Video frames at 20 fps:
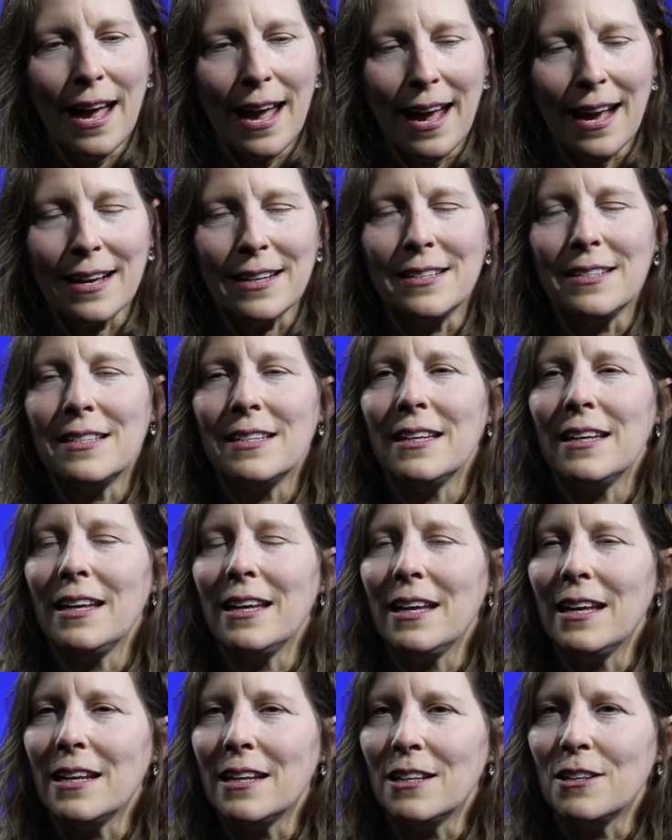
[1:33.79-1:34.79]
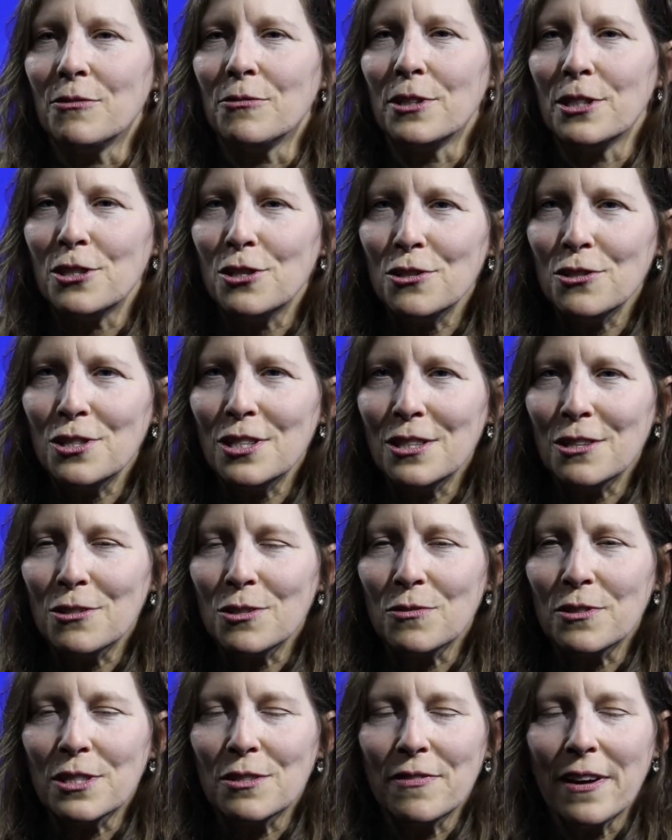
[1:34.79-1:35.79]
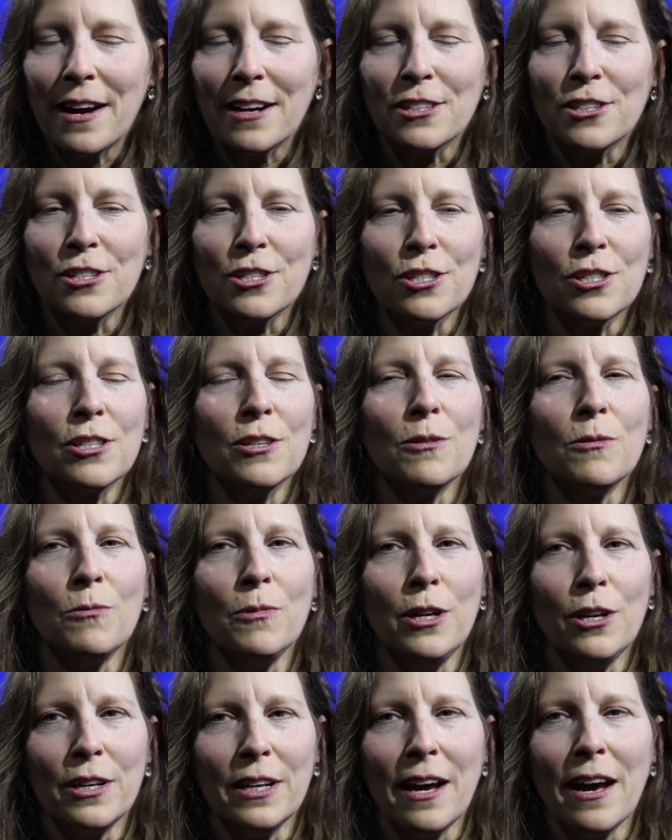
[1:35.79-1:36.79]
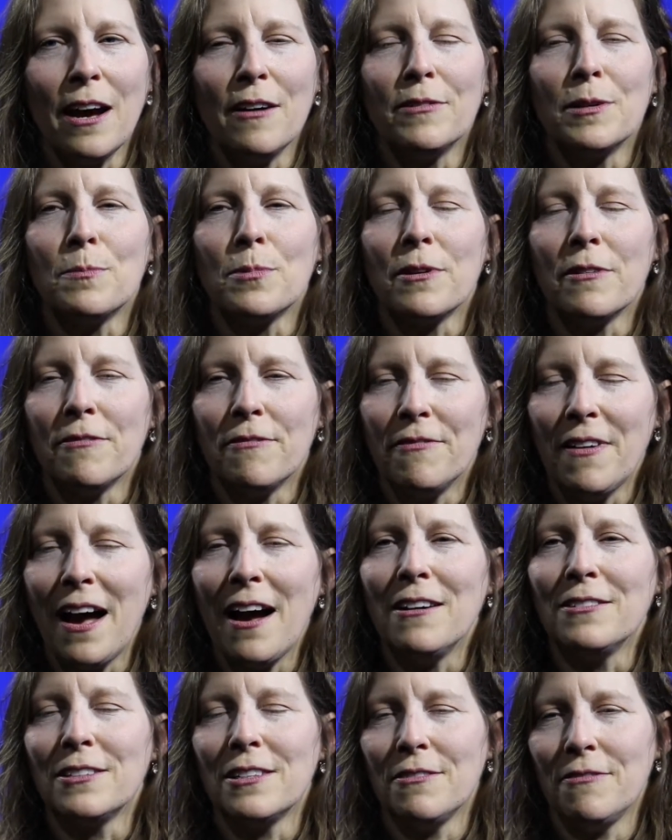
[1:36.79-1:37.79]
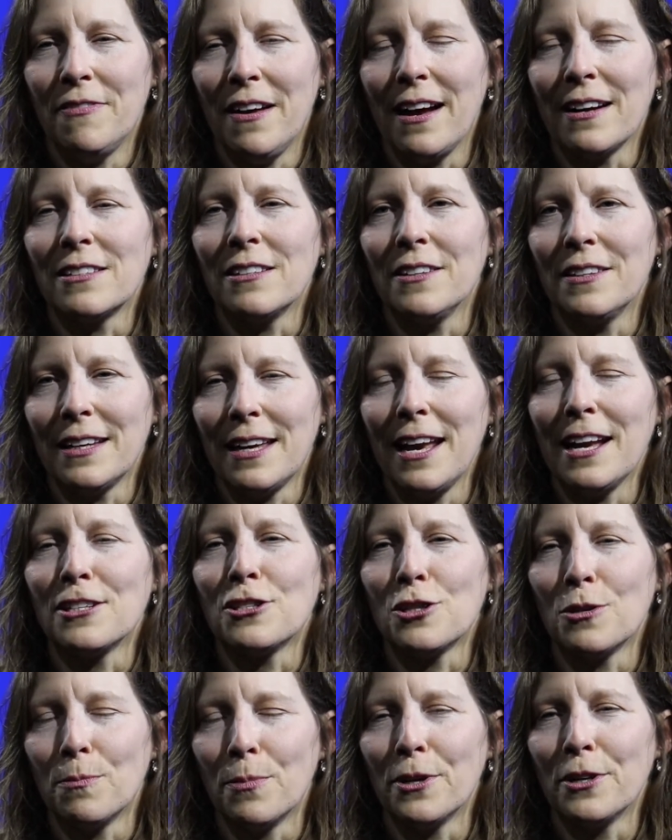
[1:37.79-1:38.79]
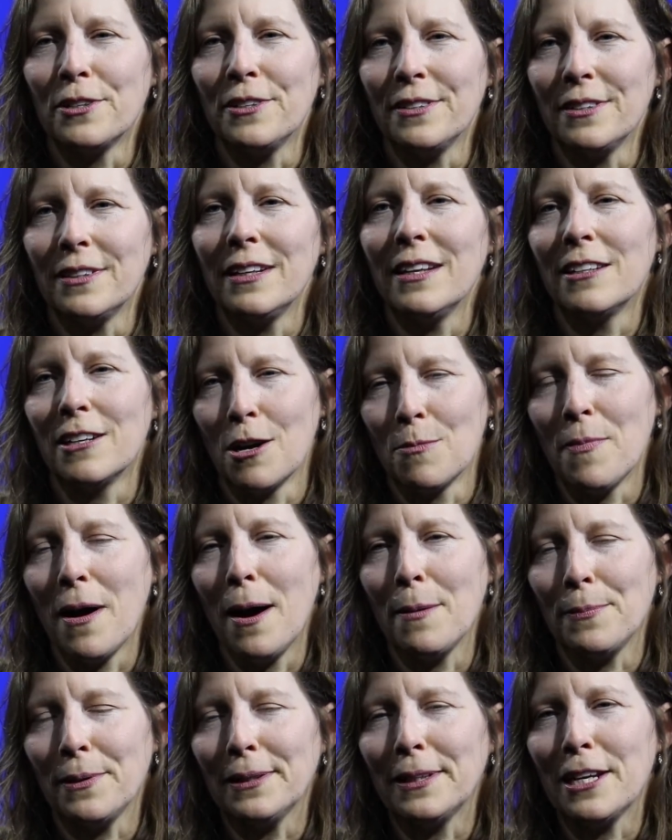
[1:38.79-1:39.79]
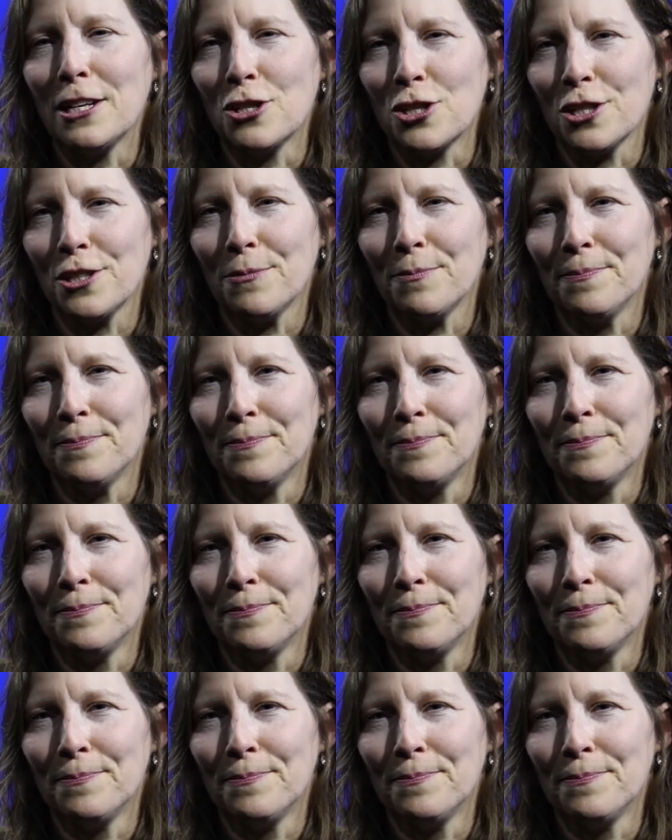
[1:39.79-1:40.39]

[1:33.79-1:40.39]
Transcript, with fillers: And in reducing those risk factors, we could have a profound effect on the cancer burden in our population.